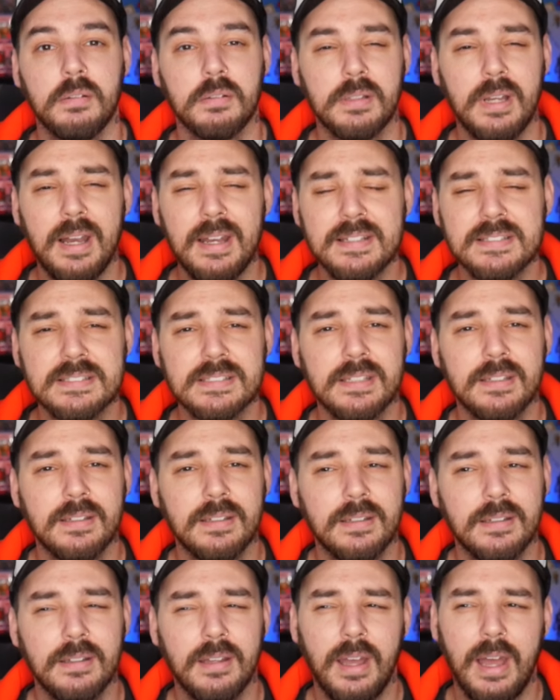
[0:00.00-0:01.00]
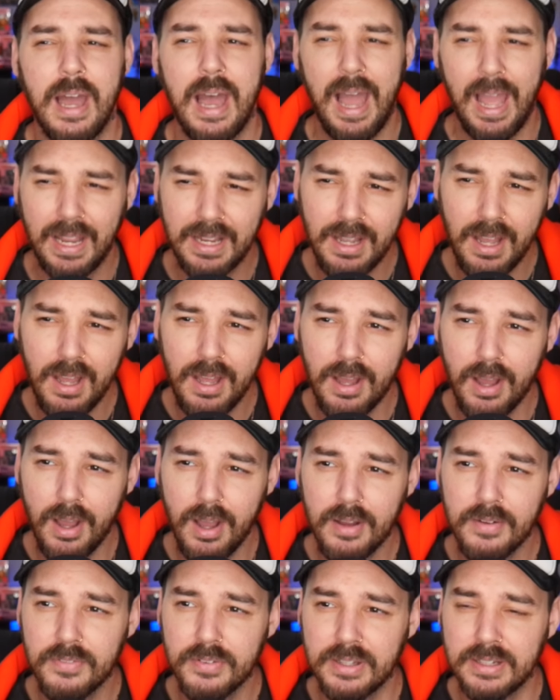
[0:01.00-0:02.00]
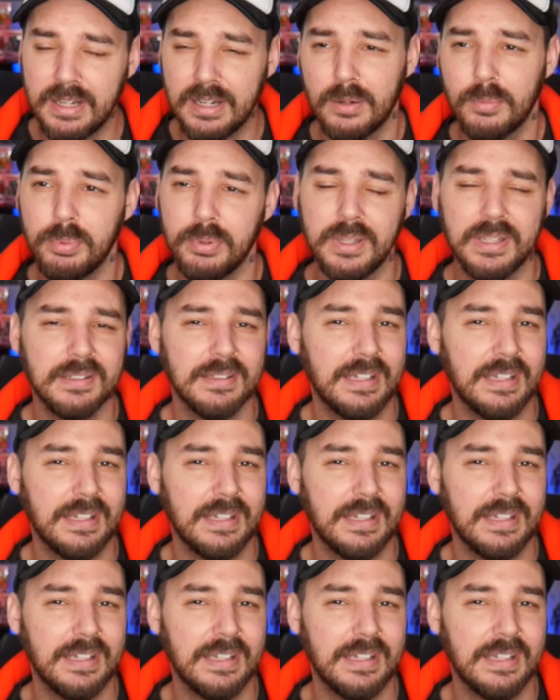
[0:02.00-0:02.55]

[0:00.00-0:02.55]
Guys, I got off an airplane